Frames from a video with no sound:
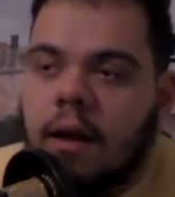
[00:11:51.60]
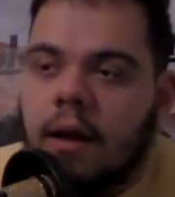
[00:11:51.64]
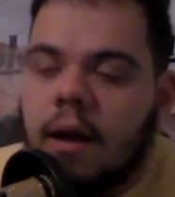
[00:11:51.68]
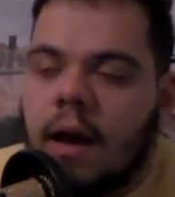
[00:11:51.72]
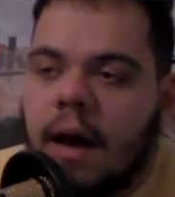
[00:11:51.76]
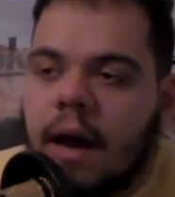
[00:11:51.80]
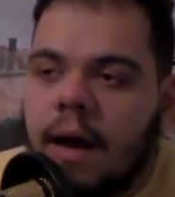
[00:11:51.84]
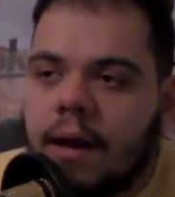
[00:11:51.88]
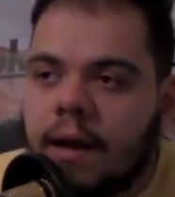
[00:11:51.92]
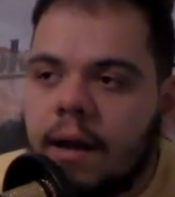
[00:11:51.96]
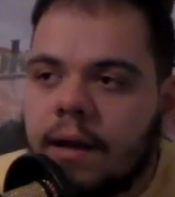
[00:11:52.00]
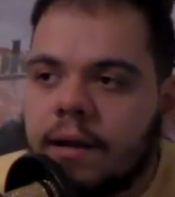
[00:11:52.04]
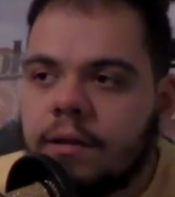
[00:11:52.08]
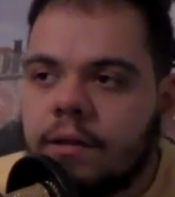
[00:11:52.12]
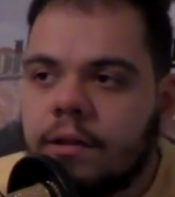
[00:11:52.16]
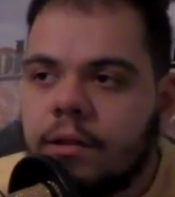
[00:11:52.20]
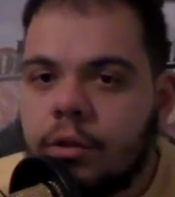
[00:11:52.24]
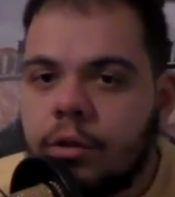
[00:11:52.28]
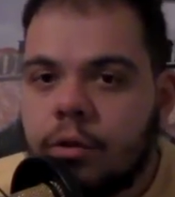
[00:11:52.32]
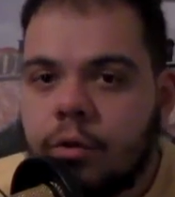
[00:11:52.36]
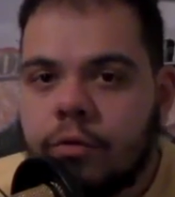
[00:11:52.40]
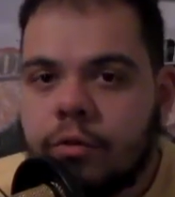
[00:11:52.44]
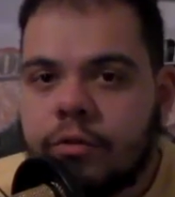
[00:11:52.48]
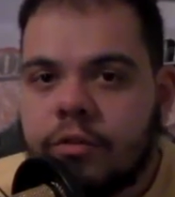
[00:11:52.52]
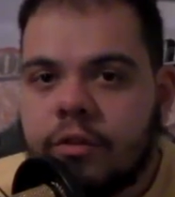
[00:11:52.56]
I like to
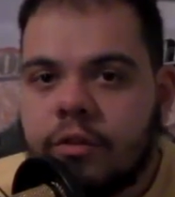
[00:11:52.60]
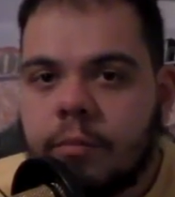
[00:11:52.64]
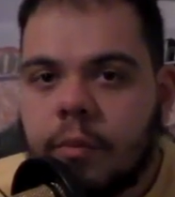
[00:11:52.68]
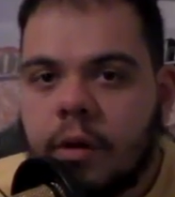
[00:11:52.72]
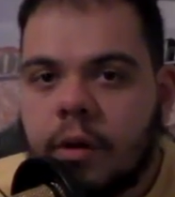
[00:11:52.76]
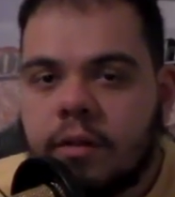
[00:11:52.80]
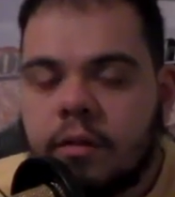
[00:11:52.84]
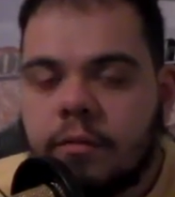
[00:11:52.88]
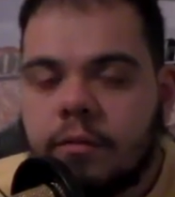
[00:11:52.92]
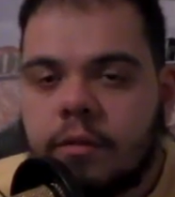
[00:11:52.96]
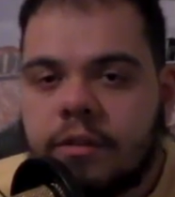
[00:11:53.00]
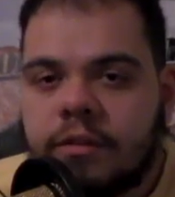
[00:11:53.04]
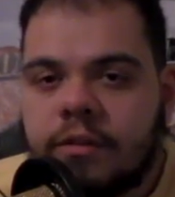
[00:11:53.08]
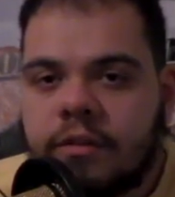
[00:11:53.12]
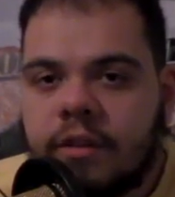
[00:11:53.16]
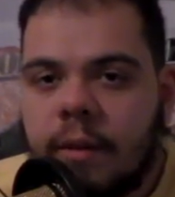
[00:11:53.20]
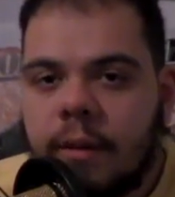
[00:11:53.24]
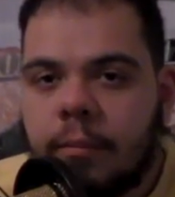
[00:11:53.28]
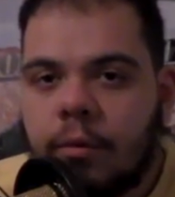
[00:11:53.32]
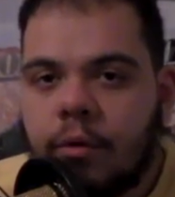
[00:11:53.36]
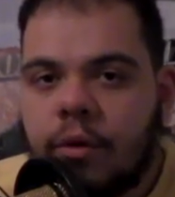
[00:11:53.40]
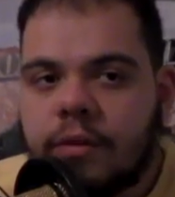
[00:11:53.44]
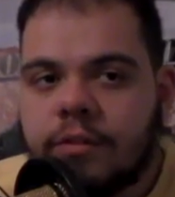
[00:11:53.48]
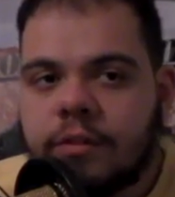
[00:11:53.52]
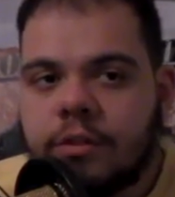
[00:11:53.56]
use the month of
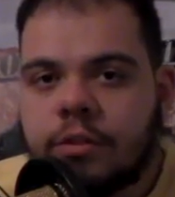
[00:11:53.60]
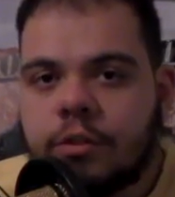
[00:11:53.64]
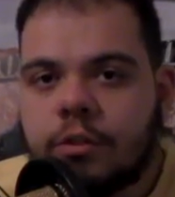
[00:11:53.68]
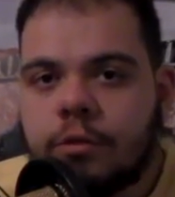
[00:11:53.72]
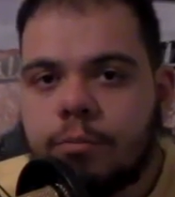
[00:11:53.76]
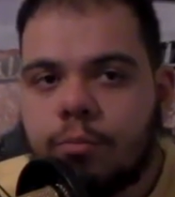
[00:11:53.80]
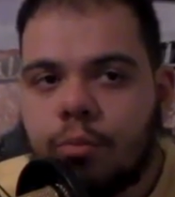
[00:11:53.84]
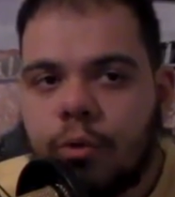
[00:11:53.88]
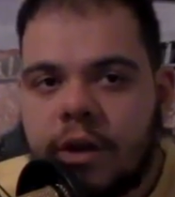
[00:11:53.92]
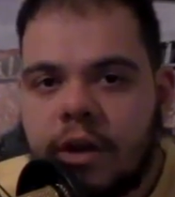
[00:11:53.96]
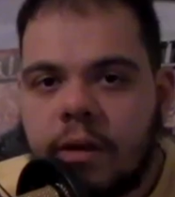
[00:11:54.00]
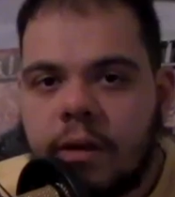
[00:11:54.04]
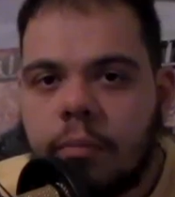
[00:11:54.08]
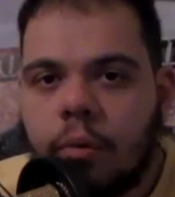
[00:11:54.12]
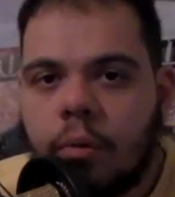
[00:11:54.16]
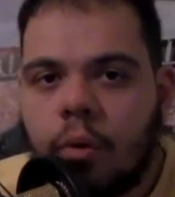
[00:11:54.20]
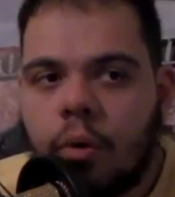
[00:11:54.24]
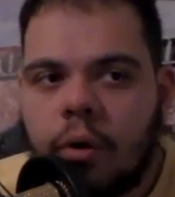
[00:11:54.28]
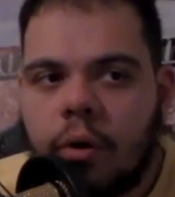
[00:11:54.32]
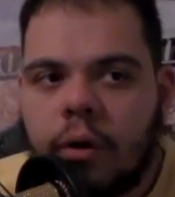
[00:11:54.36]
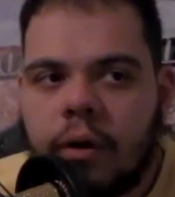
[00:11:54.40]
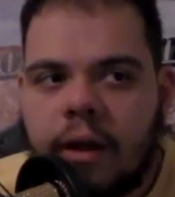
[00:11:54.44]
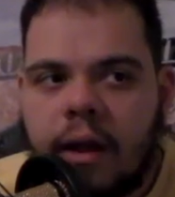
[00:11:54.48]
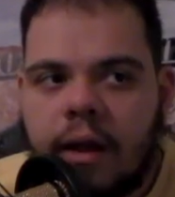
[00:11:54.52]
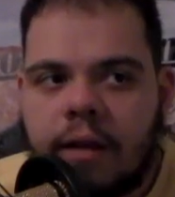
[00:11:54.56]
December as a
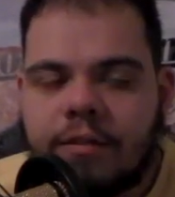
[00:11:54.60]
springboard,